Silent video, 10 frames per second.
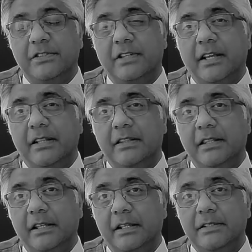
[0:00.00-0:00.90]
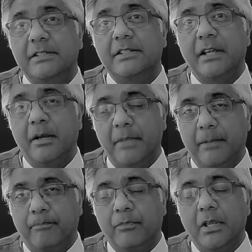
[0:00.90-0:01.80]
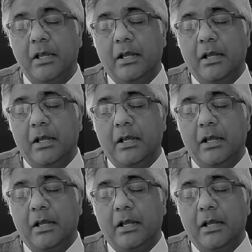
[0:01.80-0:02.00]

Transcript: inside the tummy